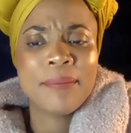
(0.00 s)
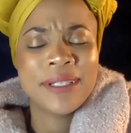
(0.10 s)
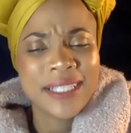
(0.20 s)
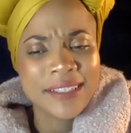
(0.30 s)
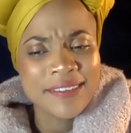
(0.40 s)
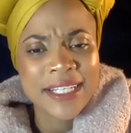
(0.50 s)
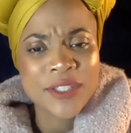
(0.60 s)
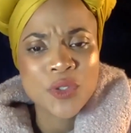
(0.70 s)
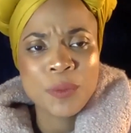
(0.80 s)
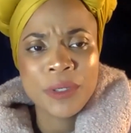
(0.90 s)
believe they
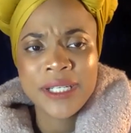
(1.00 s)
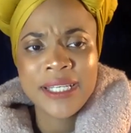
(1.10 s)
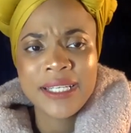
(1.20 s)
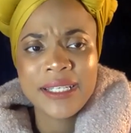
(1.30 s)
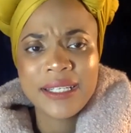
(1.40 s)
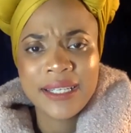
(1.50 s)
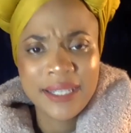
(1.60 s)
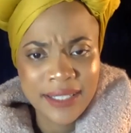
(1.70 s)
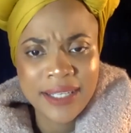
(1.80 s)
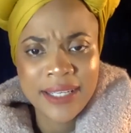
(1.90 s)
do put it
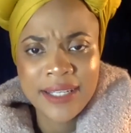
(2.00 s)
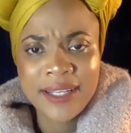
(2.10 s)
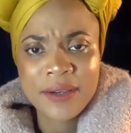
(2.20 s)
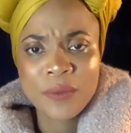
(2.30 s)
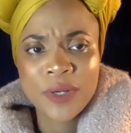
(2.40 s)
in there,